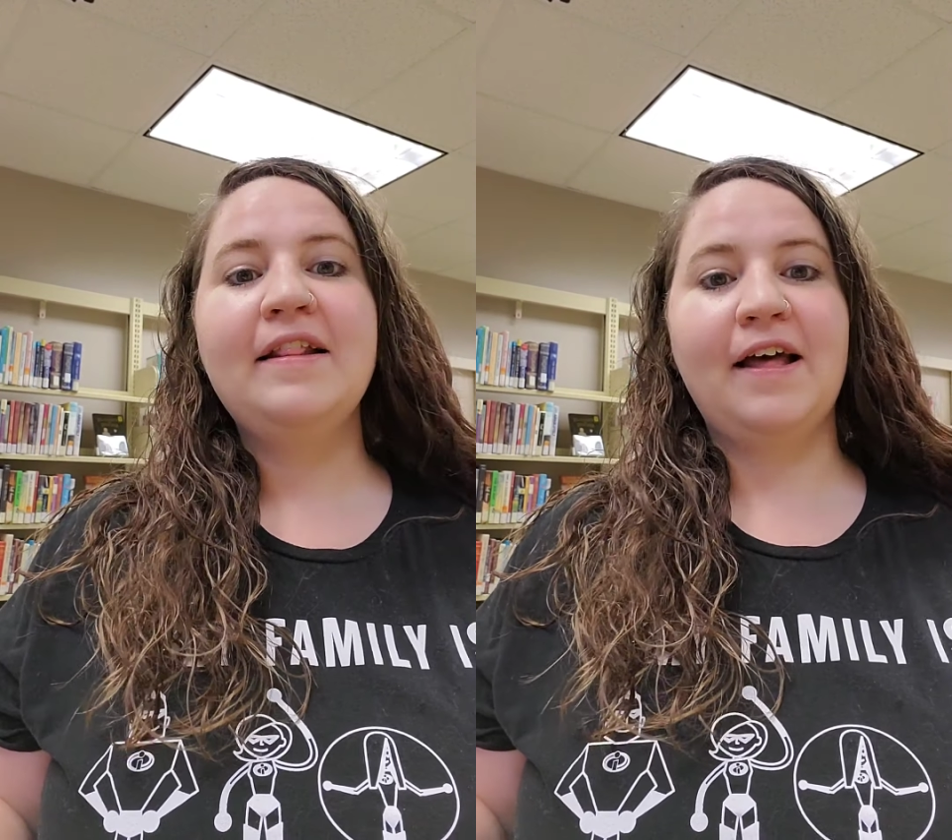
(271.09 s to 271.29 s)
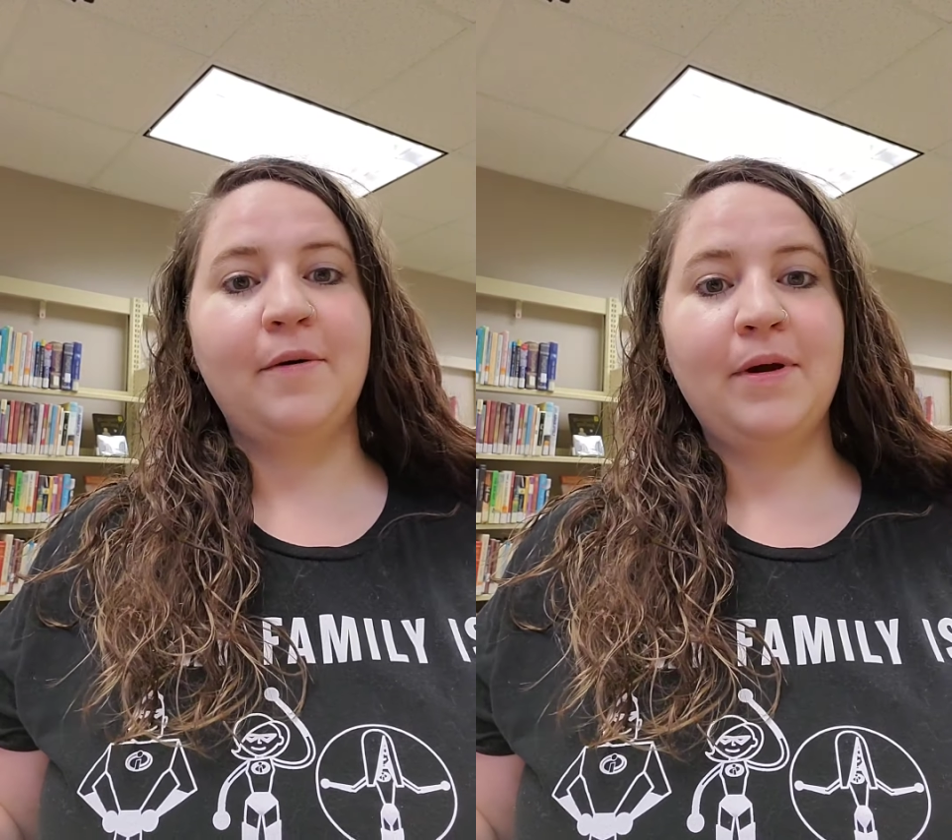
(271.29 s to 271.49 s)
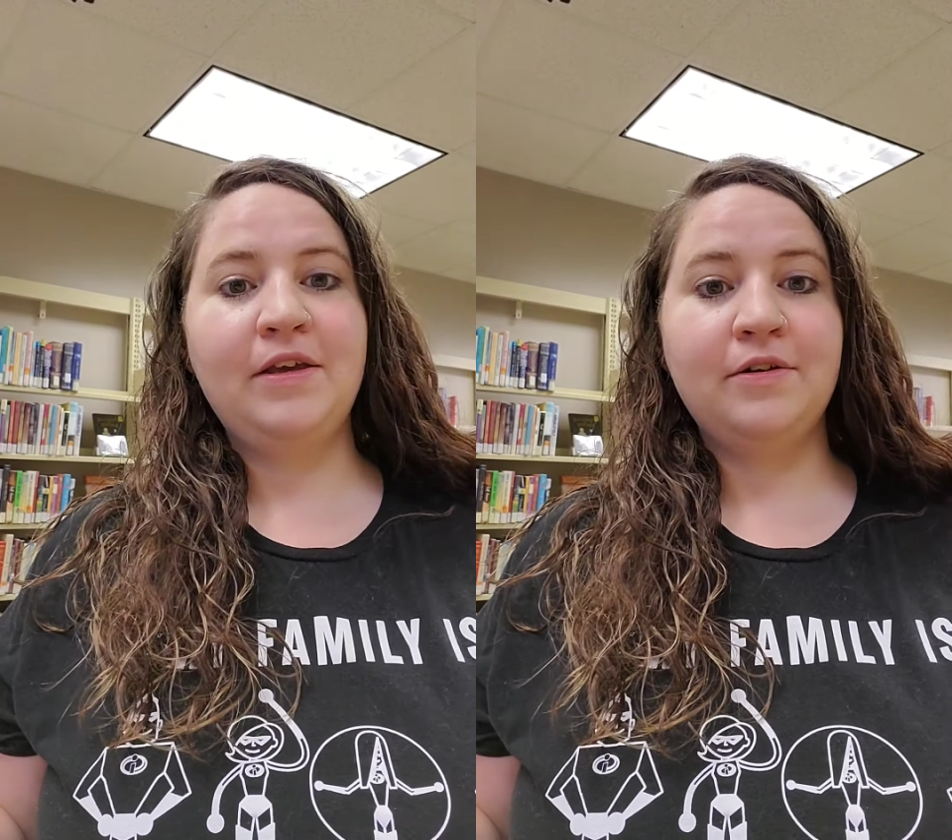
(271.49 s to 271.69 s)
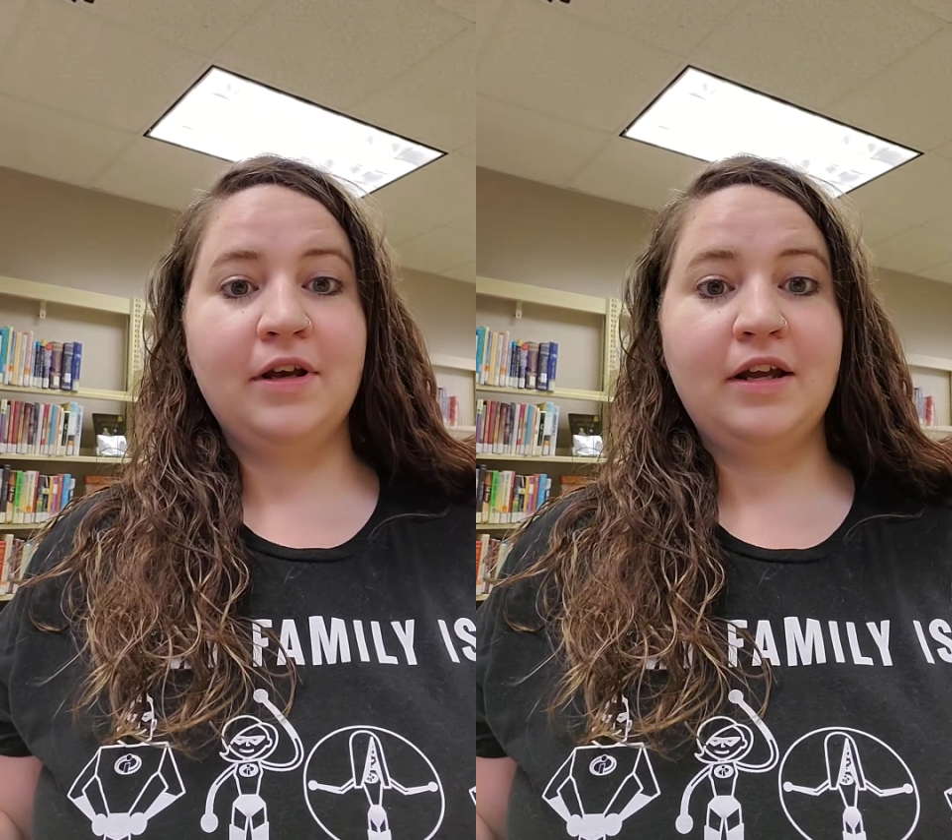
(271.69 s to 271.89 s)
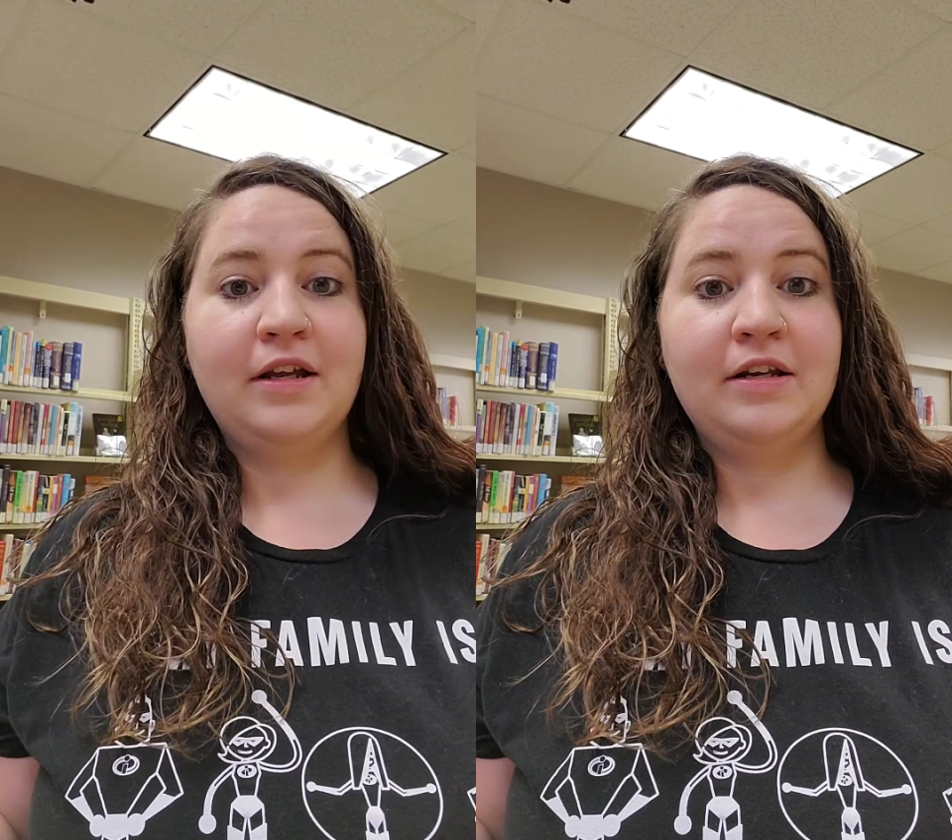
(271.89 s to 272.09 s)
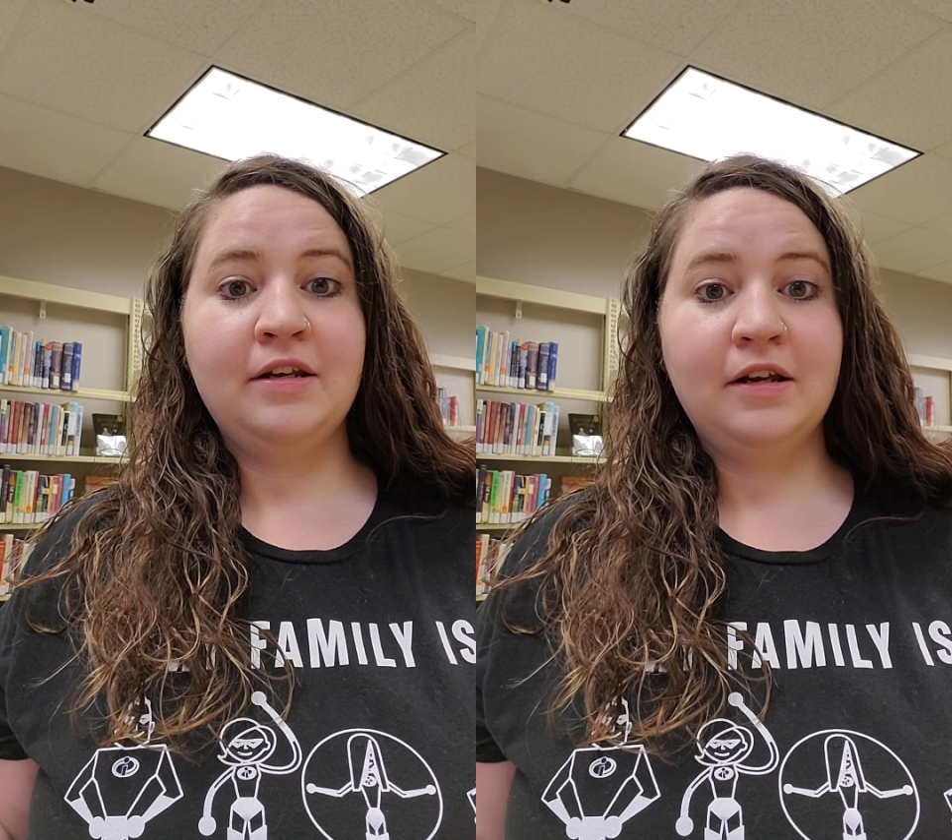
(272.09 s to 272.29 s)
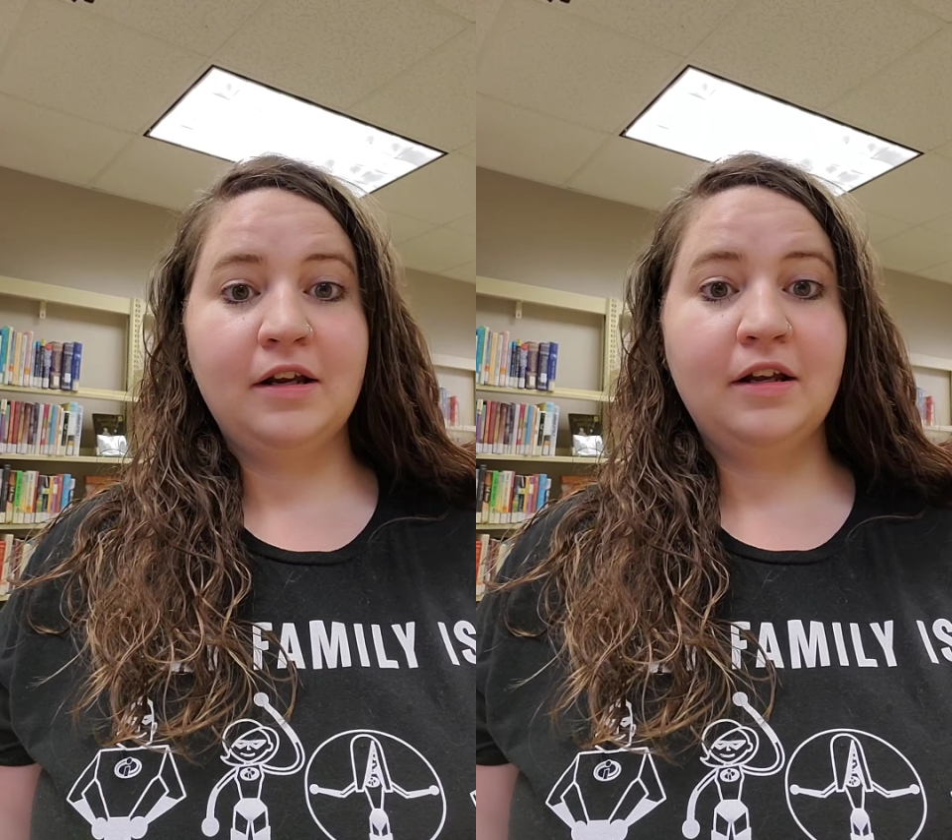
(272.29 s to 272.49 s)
That way you can